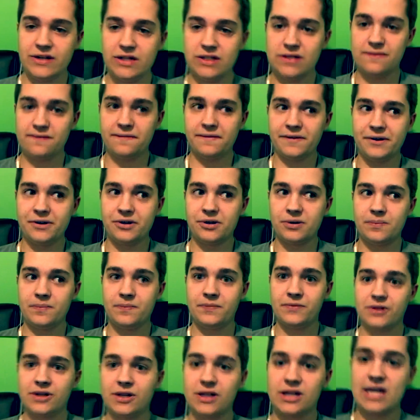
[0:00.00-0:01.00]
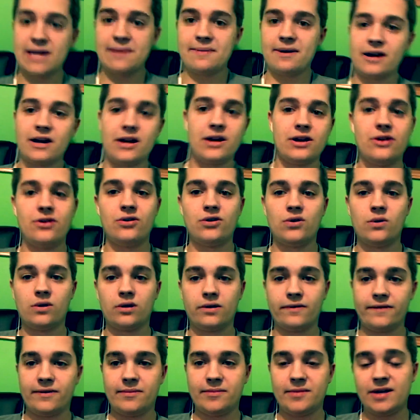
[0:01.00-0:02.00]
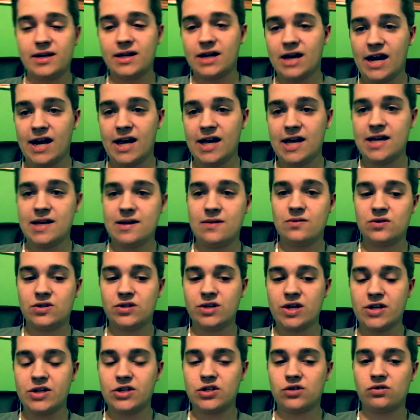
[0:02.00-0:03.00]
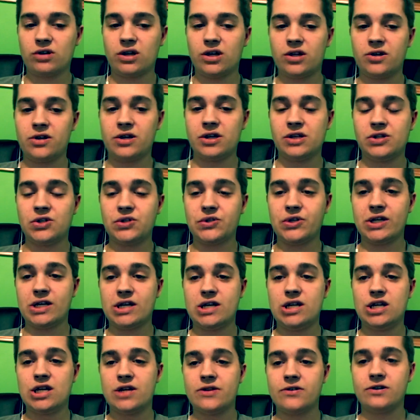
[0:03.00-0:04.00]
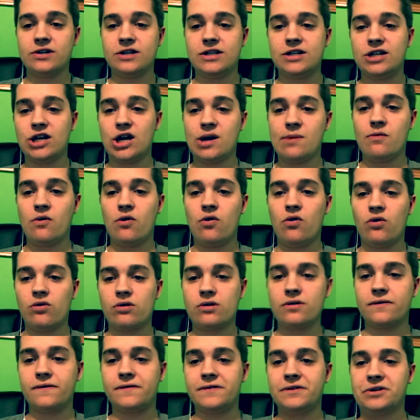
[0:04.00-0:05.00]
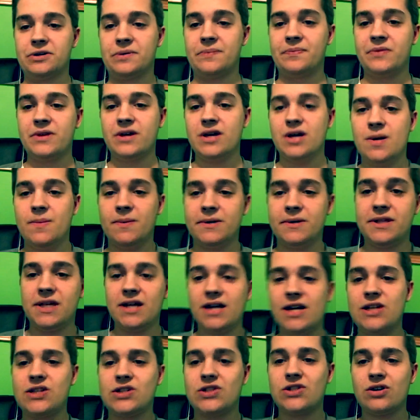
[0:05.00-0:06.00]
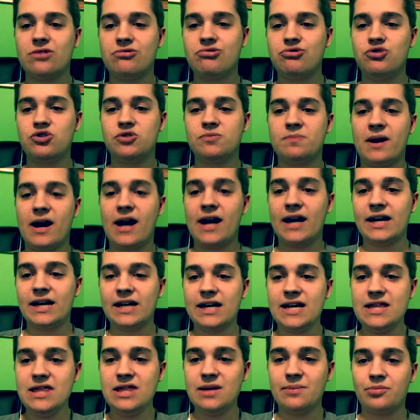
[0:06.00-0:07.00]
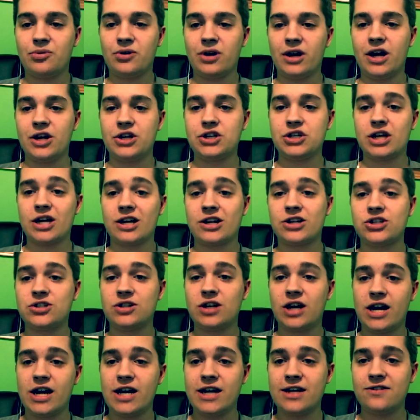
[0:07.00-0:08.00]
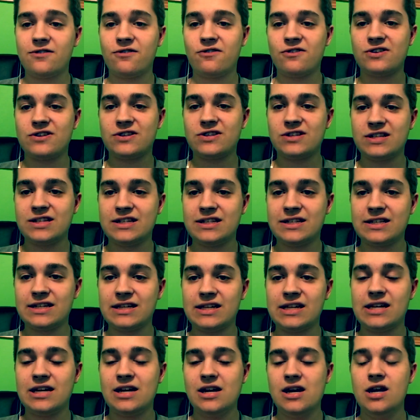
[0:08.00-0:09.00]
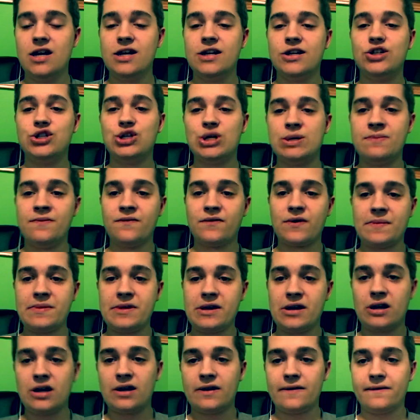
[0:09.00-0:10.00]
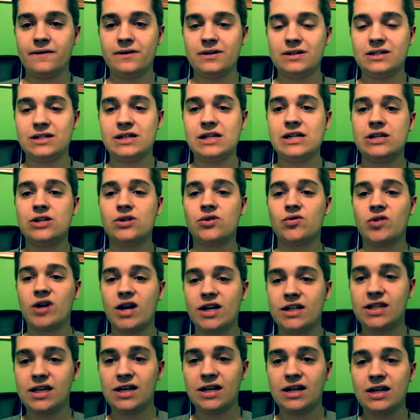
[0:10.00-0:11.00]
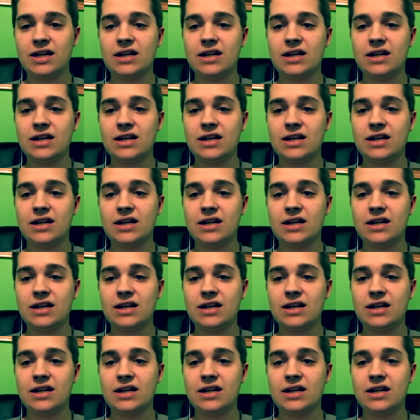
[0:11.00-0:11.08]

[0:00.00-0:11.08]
this film came out of nowhere for me. I saw the trailer and it looked like another dumb horror film, but then I saw who was behind the project John Krasinski, Jim from The Office. He directed